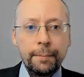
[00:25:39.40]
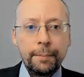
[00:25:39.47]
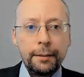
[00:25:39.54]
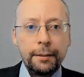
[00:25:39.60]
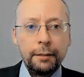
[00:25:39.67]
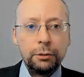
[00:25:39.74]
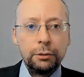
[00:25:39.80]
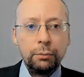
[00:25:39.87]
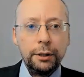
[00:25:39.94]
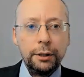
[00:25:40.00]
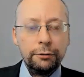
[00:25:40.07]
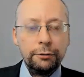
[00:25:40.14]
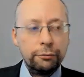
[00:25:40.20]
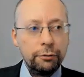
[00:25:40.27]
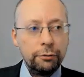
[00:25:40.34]
He must
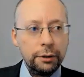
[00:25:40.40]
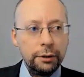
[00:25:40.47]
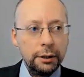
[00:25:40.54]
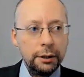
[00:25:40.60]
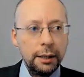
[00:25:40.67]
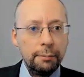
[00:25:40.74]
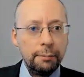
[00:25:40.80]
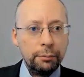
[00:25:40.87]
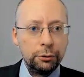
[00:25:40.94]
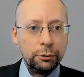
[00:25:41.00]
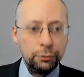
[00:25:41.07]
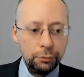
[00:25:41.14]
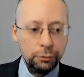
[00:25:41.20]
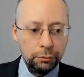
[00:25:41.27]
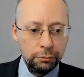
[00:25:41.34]
wait for the apple
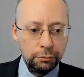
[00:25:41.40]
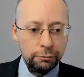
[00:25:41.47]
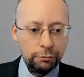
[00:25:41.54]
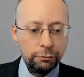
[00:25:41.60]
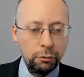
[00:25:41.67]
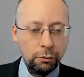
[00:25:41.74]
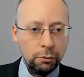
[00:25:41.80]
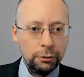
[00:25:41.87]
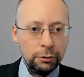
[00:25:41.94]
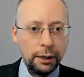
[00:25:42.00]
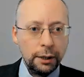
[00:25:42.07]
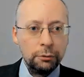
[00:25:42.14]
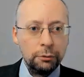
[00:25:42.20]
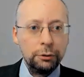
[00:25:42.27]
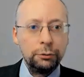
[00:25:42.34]
to fall
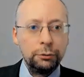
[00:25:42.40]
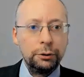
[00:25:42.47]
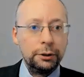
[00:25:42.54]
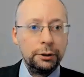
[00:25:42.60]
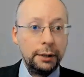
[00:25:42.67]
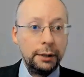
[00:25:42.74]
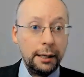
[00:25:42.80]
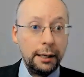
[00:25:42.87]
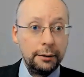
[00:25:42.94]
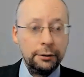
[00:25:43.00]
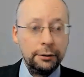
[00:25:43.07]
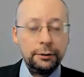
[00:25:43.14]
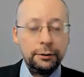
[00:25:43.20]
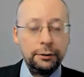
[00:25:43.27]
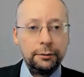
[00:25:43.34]
down into his
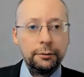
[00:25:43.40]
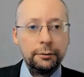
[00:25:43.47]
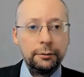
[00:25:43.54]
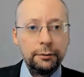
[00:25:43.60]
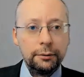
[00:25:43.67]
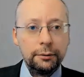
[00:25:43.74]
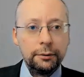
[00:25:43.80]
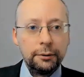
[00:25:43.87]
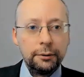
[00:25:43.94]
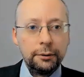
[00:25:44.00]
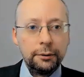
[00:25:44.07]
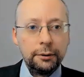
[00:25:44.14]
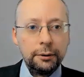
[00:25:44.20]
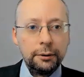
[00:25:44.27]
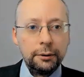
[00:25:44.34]
hands.
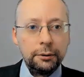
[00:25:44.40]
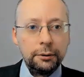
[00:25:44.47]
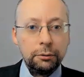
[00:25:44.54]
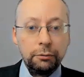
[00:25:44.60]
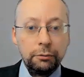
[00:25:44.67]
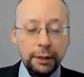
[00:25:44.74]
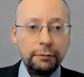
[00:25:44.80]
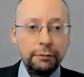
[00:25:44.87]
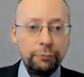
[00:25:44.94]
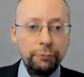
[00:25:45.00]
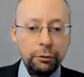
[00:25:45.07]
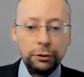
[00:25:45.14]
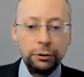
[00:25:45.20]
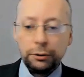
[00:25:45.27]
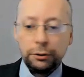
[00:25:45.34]
So that's the
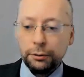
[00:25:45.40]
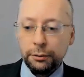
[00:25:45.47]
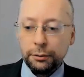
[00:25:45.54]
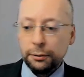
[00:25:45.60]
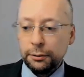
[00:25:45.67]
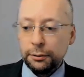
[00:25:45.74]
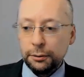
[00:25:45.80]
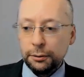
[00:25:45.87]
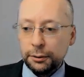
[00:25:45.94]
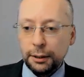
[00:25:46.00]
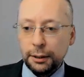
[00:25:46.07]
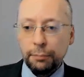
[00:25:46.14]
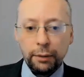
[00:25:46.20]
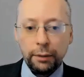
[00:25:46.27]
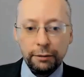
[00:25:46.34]
first
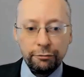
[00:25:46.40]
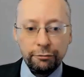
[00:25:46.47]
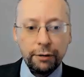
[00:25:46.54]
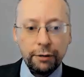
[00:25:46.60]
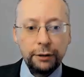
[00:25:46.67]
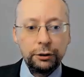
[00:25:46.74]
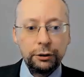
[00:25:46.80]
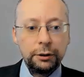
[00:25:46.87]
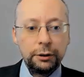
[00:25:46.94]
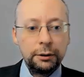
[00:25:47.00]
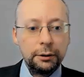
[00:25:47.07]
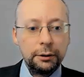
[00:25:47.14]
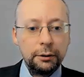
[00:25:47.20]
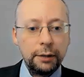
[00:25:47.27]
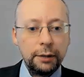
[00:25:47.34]
step. If
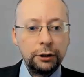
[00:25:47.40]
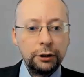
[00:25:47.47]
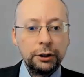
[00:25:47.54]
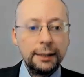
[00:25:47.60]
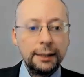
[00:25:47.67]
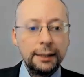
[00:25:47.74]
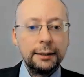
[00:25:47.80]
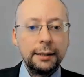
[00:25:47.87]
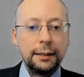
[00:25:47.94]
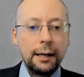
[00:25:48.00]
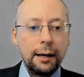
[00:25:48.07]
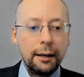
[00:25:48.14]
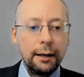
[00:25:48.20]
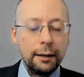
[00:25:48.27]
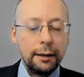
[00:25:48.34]
Russia says,
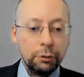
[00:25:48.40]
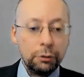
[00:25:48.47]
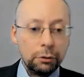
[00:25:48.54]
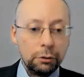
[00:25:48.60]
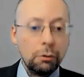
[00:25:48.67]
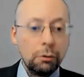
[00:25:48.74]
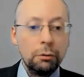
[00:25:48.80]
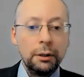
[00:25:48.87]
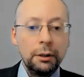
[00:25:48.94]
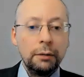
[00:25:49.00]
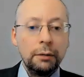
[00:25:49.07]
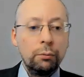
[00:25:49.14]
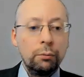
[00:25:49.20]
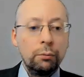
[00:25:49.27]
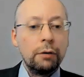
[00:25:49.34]
not only
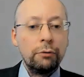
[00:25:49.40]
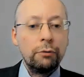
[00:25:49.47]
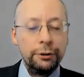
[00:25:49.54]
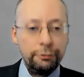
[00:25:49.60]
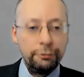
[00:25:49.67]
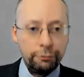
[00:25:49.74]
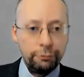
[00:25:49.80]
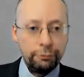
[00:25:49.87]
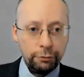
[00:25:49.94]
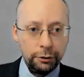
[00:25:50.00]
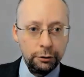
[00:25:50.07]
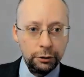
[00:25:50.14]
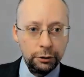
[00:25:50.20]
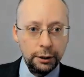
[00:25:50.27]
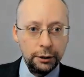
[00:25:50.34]
we are ready for
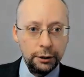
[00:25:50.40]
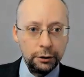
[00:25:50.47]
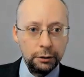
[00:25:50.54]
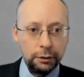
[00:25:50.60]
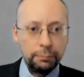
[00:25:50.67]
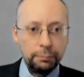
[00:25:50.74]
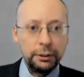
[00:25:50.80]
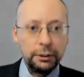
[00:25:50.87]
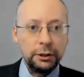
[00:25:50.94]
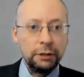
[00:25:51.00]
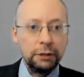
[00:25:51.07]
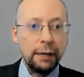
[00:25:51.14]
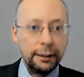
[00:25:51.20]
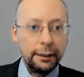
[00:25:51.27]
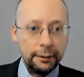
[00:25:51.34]
negotiations, please
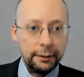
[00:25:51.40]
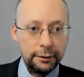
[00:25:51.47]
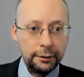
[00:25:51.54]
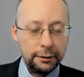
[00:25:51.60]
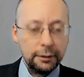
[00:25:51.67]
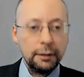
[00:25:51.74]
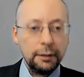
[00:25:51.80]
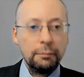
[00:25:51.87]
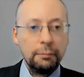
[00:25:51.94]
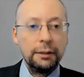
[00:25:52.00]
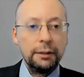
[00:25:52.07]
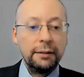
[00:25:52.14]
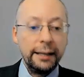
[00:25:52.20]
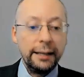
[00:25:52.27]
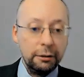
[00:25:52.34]
invite us,
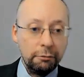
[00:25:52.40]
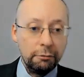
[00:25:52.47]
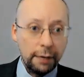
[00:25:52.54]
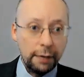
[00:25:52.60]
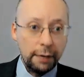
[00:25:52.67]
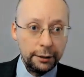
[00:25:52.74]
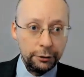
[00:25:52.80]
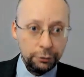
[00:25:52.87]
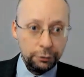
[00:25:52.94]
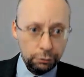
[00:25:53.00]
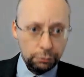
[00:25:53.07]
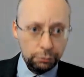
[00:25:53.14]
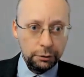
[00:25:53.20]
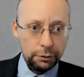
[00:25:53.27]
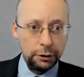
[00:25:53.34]
but they invite you
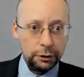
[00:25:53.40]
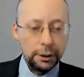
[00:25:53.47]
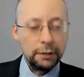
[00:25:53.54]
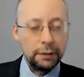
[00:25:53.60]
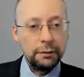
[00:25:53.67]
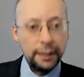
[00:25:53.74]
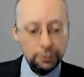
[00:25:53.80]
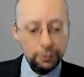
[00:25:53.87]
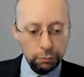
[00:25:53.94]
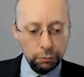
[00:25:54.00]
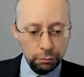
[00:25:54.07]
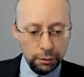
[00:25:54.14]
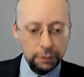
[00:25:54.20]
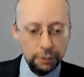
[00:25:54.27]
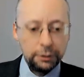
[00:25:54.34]
to negotiations, then you
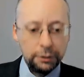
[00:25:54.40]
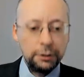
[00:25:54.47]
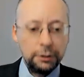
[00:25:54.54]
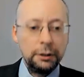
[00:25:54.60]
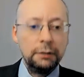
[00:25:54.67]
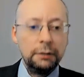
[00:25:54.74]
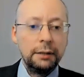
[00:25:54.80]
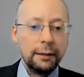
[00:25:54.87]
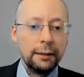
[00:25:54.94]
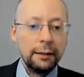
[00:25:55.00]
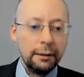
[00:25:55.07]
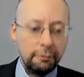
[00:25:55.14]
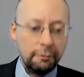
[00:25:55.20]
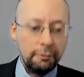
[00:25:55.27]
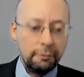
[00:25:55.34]
will see that
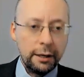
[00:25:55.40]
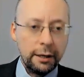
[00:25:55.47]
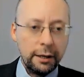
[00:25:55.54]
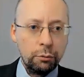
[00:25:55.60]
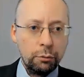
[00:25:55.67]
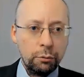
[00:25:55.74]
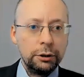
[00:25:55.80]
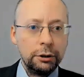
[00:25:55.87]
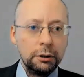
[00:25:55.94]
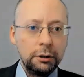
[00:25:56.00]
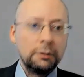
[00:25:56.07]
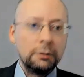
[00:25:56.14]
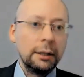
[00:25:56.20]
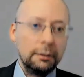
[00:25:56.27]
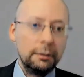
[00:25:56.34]
they are more serious
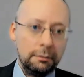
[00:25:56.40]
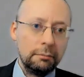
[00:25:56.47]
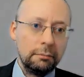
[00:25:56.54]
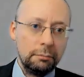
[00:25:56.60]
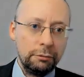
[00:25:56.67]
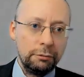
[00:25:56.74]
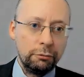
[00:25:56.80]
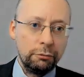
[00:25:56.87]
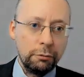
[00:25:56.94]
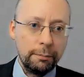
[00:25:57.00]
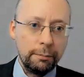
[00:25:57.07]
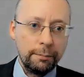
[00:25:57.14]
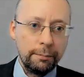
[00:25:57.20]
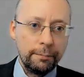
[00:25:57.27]
than before.